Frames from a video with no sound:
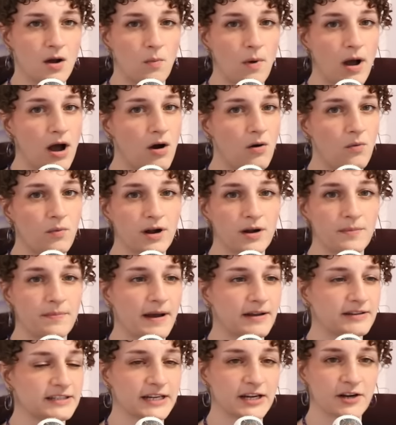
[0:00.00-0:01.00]
well, we're
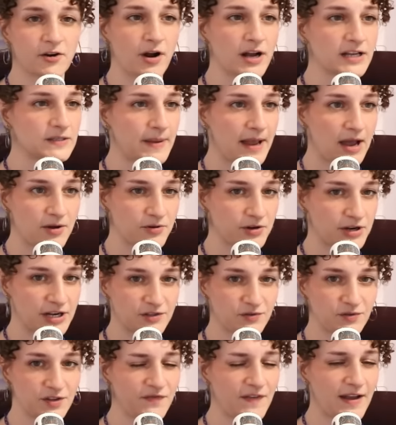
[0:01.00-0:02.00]
about to cross
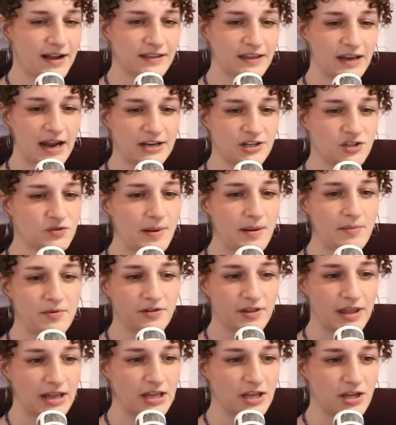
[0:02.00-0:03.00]
boundaries, or the fact that I just
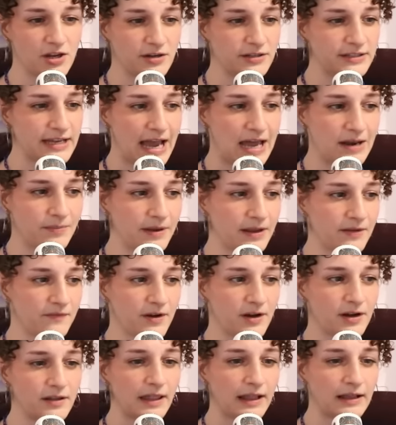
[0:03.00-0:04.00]
remember like your dad being
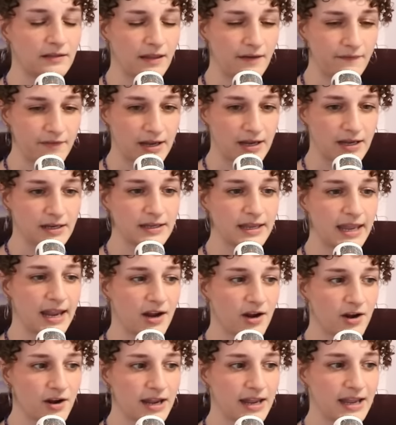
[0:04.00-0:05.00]
very like loving and
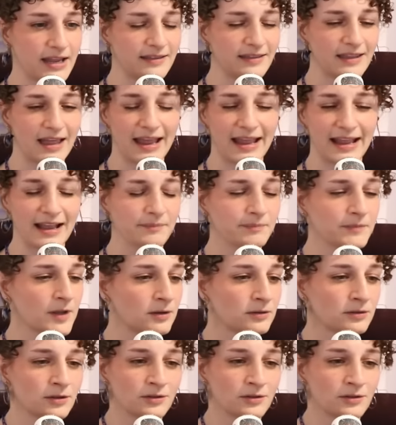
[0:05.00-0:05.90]
caring and like